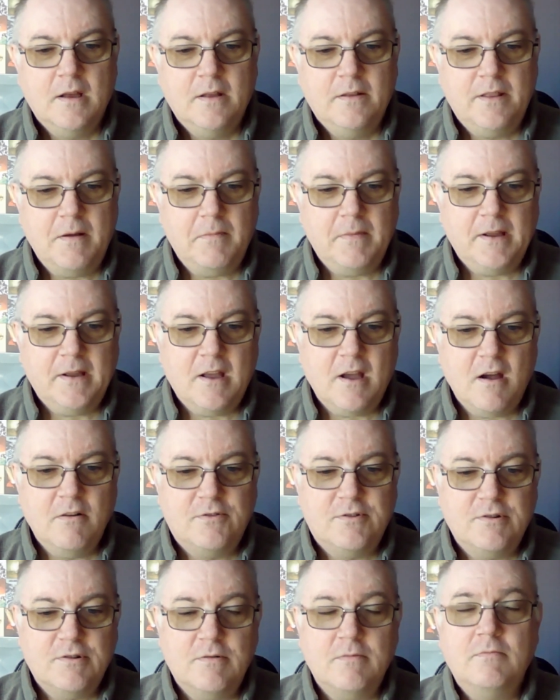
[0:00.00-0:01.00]
Then we go
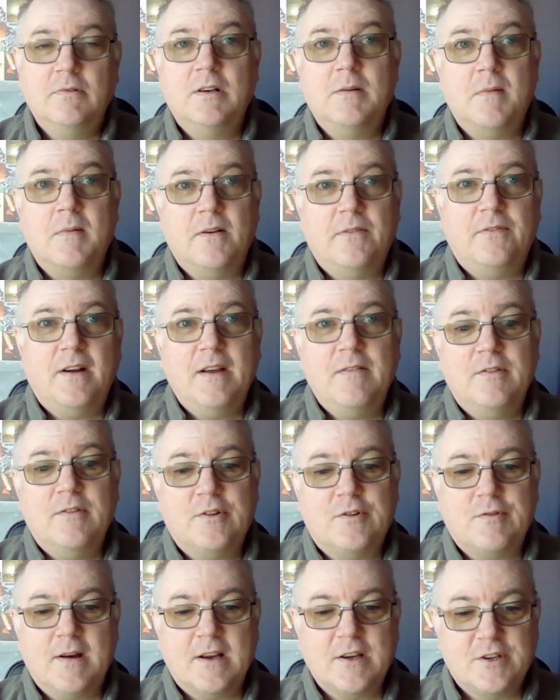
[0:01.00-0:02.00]
to one of my favourite
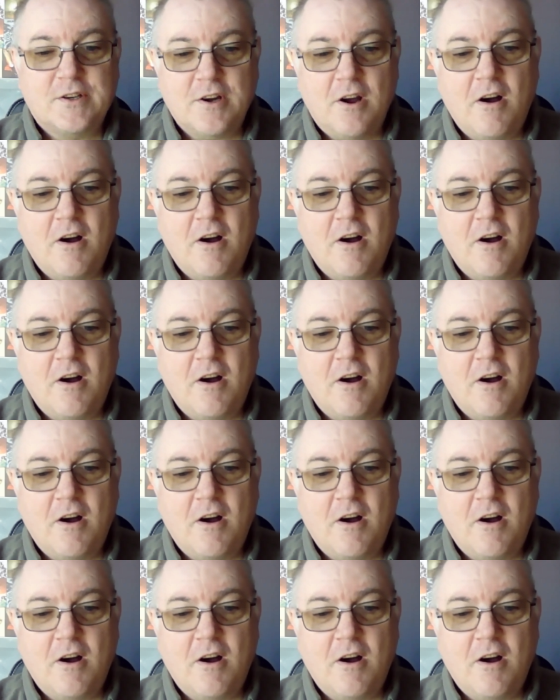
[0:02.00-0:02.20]
tracks